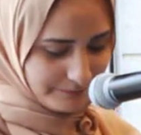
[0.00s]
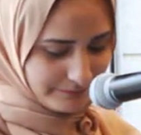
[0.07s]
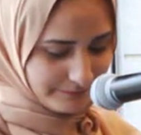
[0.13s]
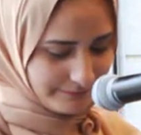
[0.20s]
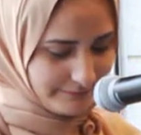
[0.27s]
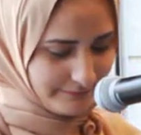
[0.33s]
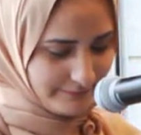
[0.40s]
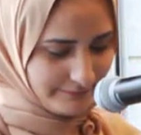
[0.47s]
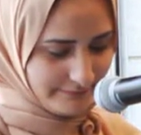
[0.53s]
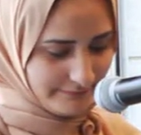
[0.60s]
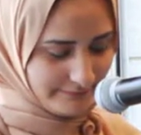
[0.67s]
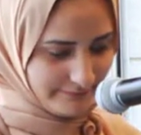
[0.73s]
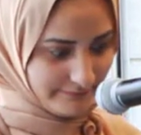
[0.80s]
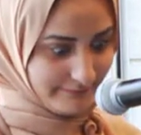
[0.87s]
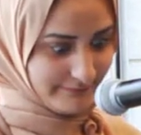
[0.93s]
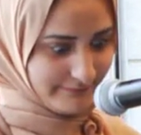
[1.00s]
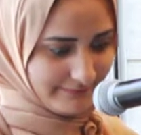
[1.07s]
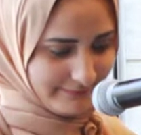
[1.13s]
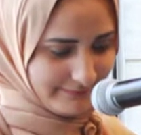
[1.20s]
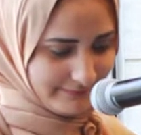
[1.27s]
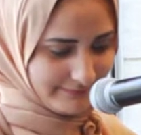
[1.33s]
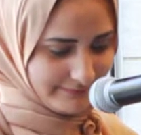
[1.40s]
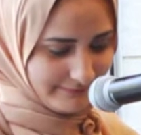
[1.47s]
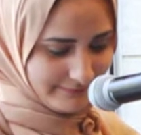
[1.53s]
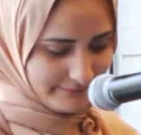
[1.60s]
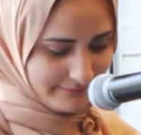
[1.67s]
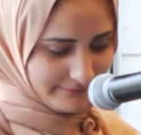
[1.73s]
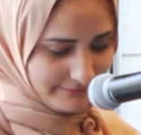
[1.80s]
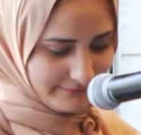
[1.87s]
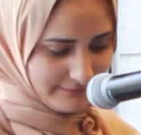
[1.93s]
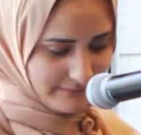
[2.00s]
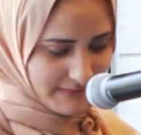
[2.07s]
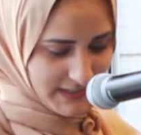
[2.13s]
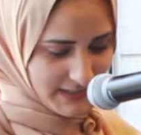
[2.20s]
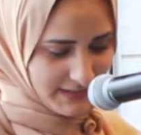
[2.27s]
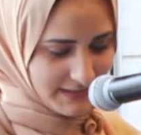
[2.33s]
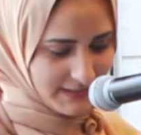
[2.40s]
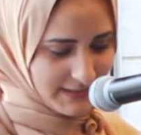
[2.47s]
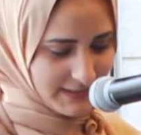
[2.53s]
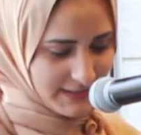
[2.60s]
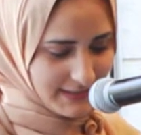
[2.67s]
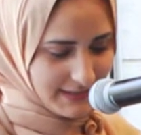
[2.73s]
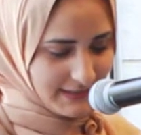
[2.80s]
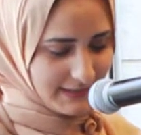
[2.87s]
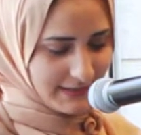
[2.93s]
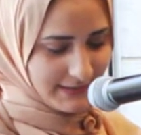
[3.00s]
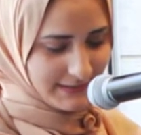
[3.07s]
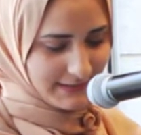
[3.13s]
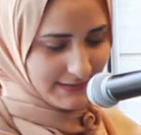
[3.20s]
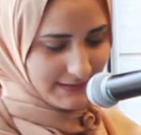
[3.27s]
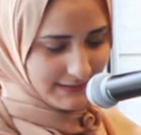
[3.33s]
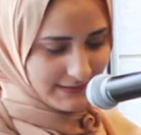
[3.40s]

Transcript: [no speech]